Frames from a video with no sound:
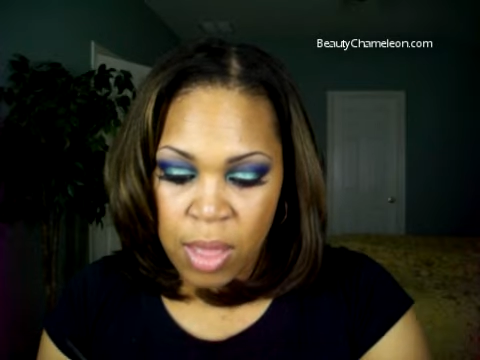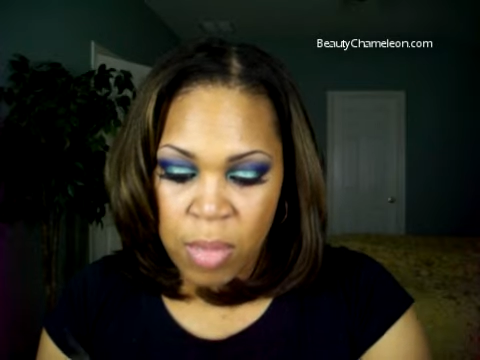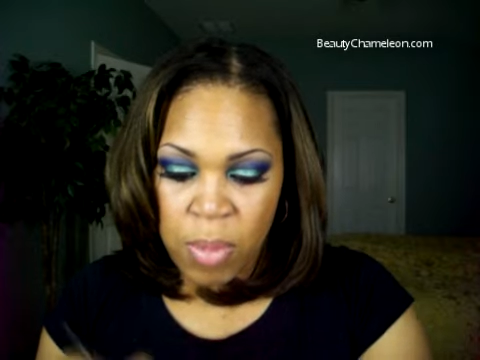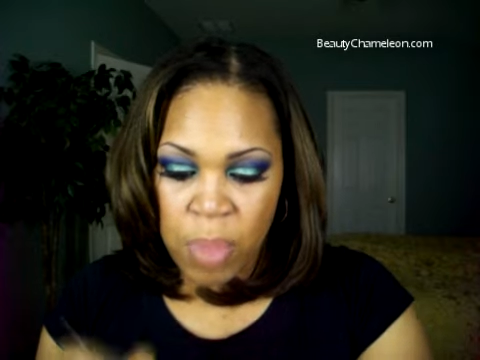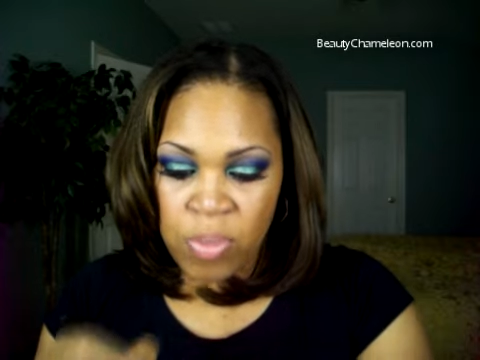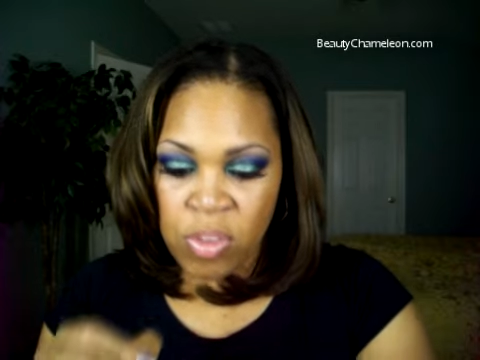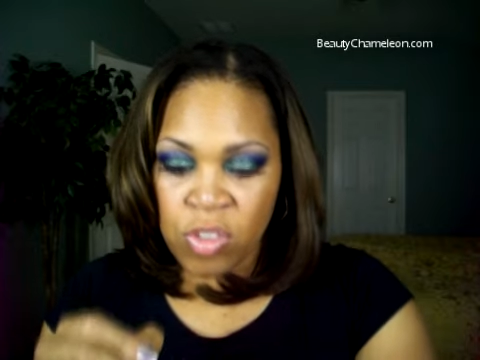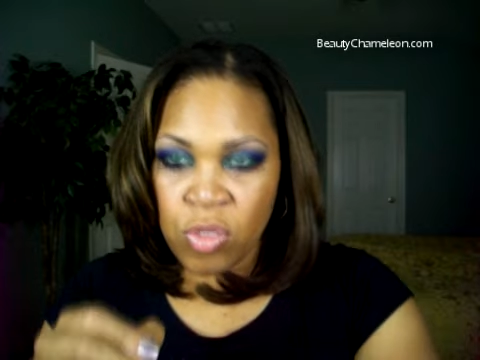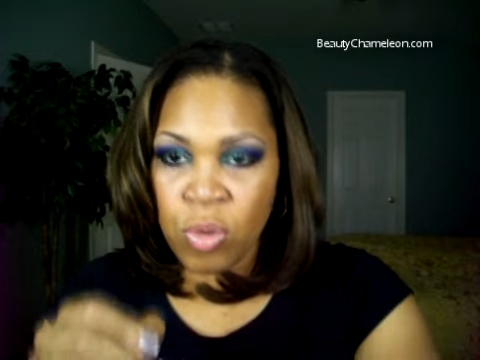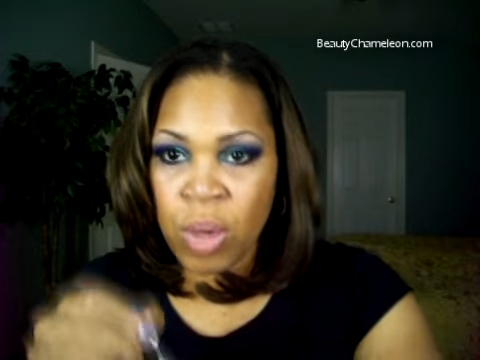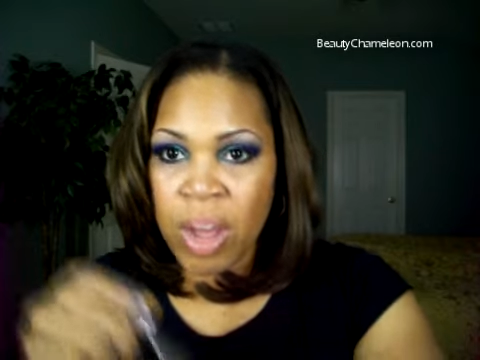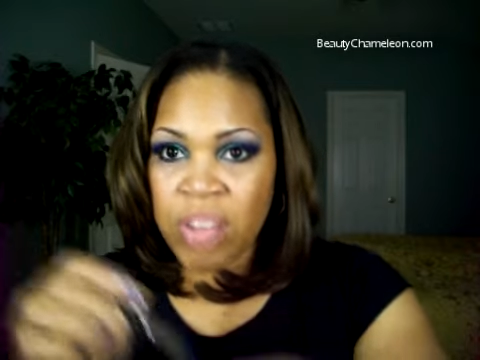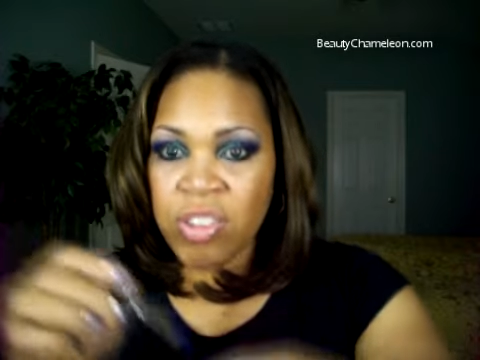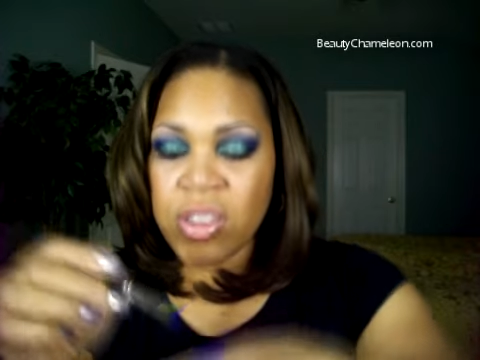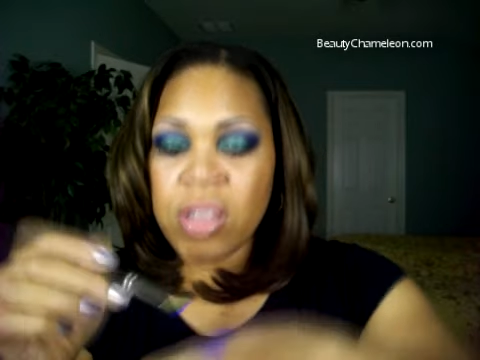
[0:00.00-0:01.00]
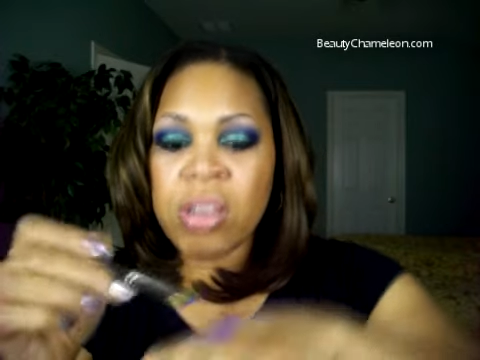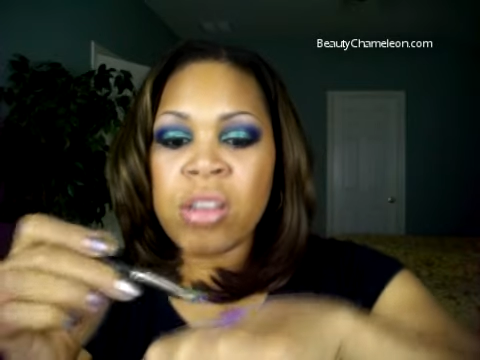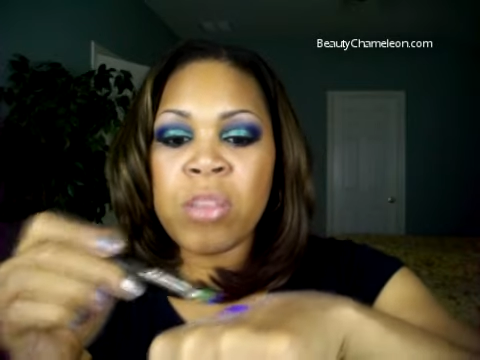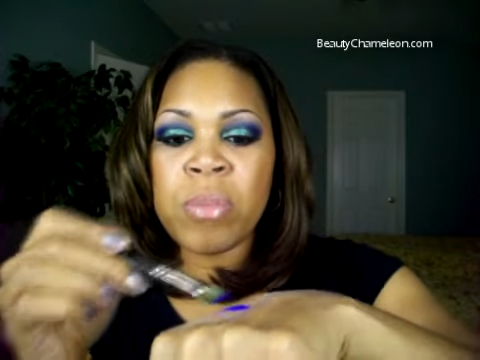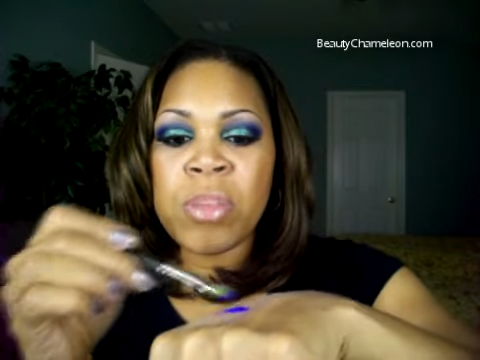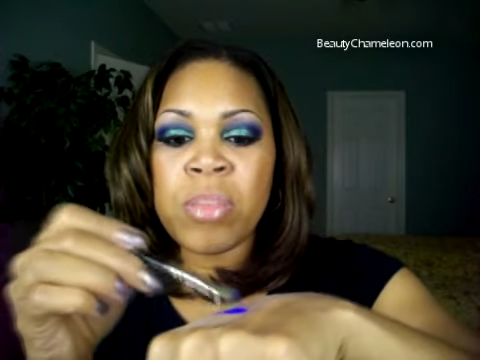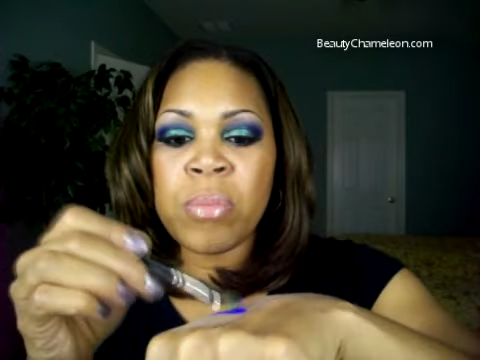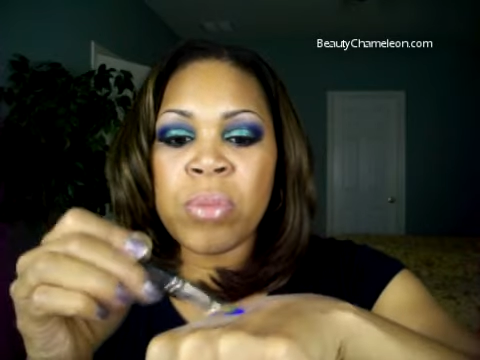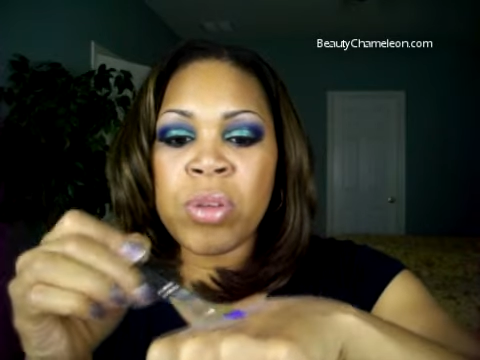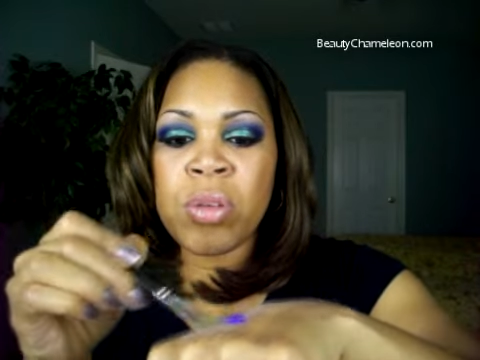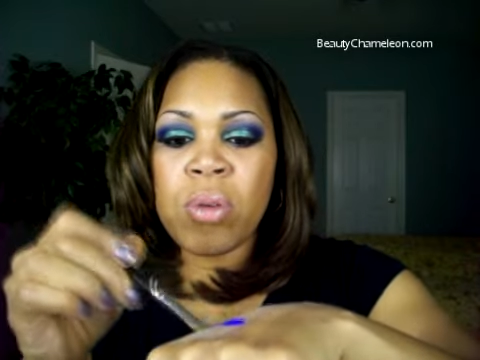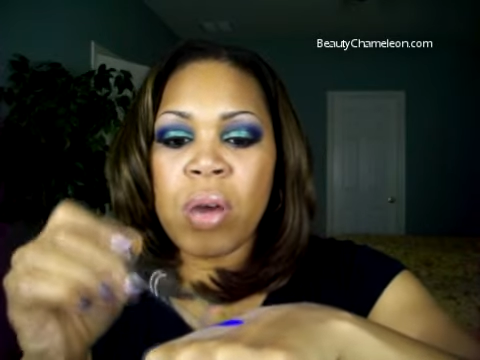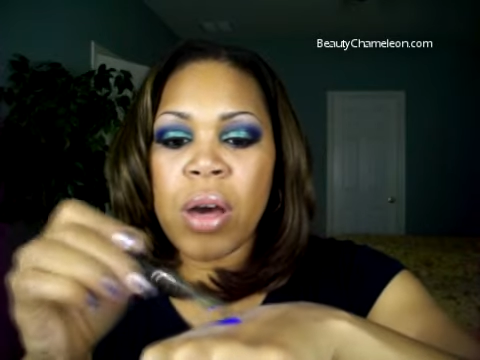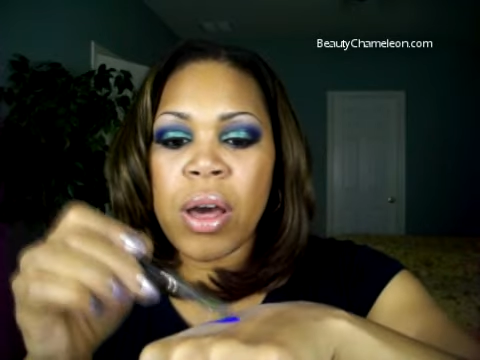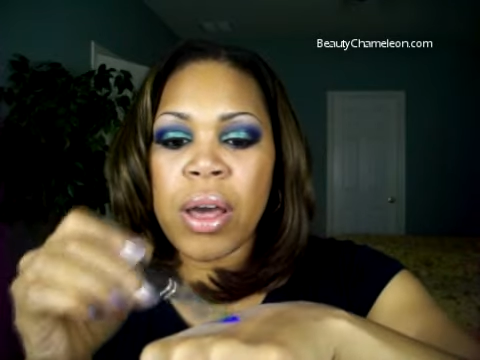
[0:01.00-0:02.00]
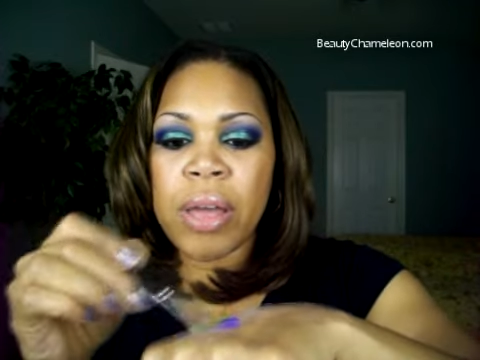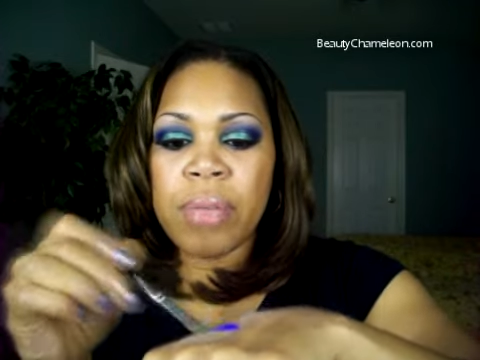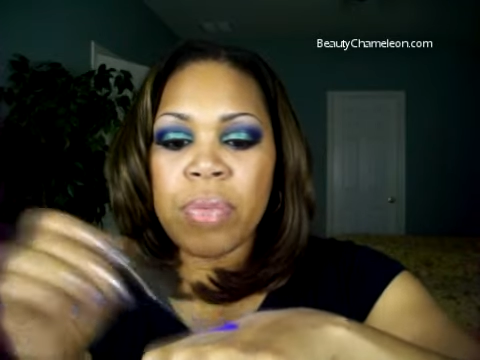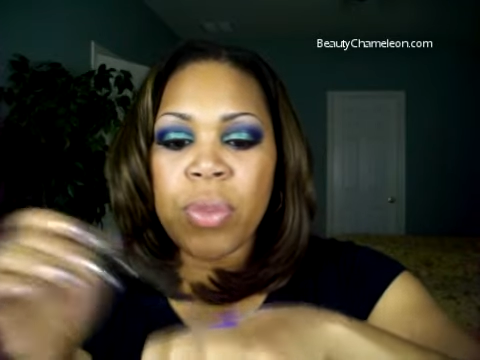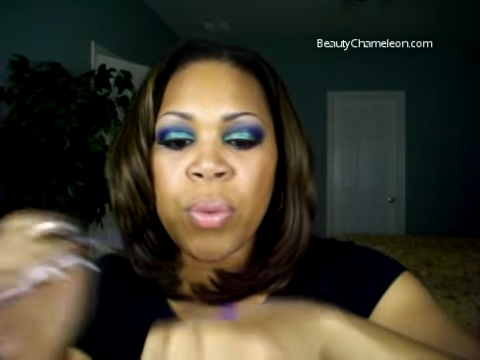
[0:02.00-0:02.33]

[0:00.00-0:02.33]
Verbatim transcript: I'm just swatching a little bit of blue on.